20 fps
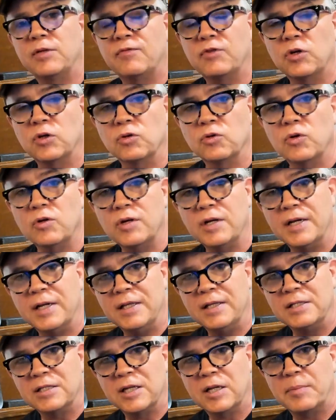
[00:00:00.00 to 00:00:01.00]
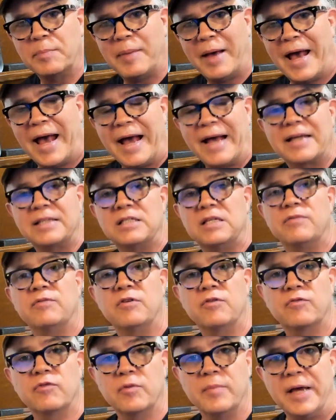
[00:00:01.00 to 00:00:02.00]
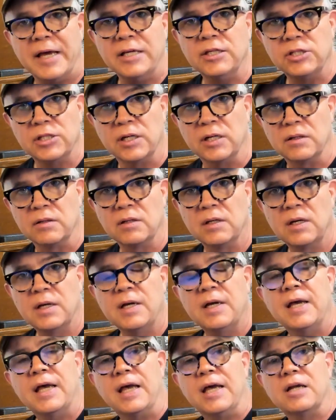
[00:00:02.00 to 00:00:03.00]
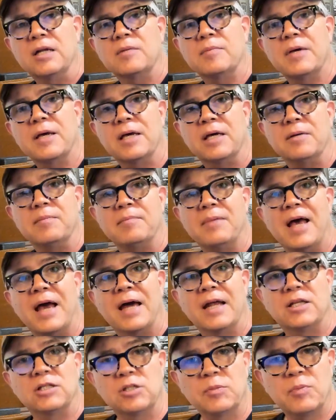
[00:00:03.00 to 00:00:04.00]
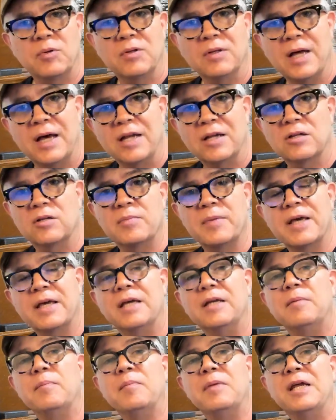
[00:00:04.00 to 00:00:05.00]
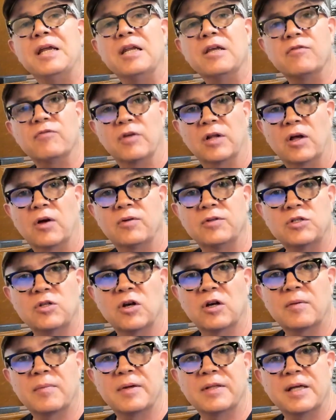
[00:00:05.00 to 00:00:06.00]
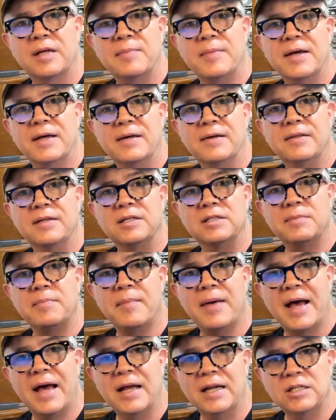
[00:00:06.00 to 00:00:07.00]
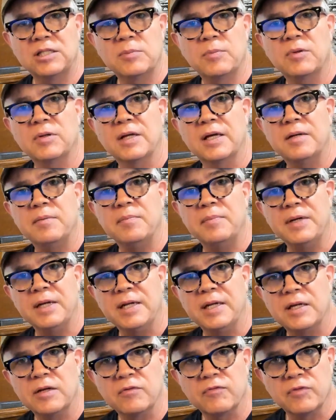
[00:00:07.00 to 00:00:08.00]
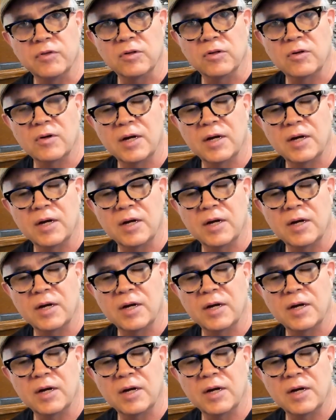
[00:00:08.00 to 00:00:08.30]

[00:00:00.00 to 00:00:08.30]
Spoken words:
If you can learn it in these little packets of information, it'll make it manageable and it'll make it meaningful. I always talk about that, making things manageable and meaningful.